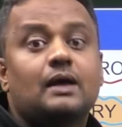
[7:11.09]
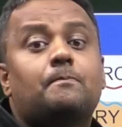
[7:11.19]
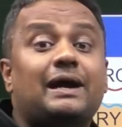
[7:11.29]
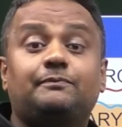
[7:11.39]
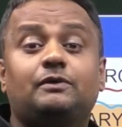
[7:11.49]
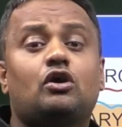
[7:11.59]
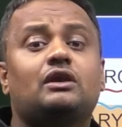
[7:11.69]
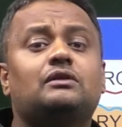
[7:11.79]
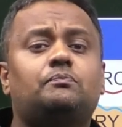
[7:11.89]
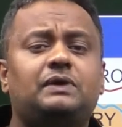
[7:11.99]
Might be you're
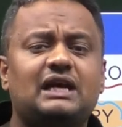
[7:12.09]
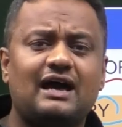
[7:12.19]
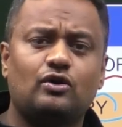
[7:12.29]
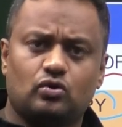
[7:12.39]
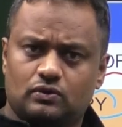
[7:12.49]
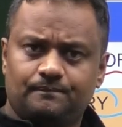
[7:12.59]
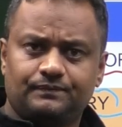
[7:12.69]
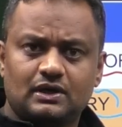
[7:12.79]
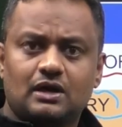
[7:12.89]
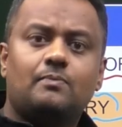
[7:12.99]
in BRO,
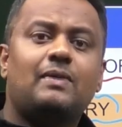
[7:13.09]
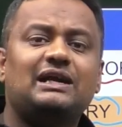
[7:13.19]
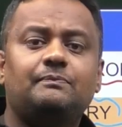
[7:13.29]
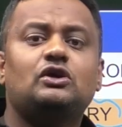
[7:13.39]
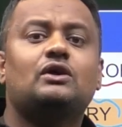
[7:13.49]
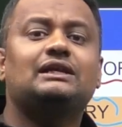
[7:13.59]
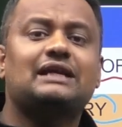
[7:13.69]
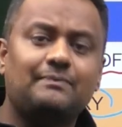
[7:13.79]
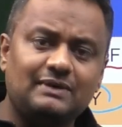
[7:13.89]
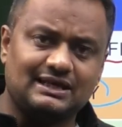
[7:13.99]
might be you're in
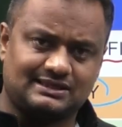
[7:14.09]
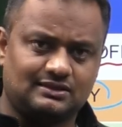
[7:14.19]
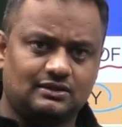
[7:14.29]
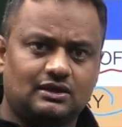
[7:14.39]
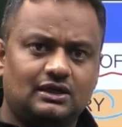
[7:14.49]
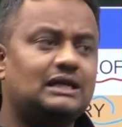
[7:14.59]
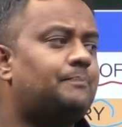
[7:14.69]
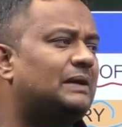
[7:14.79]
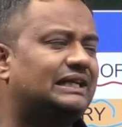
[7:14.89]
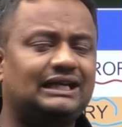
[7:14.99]
MES in a
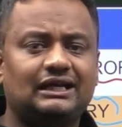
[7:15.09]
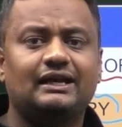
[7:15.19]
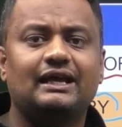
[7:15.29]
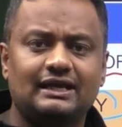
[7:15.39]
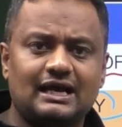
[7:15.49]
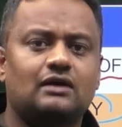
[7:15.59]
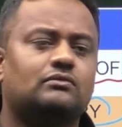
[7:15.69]
particular area,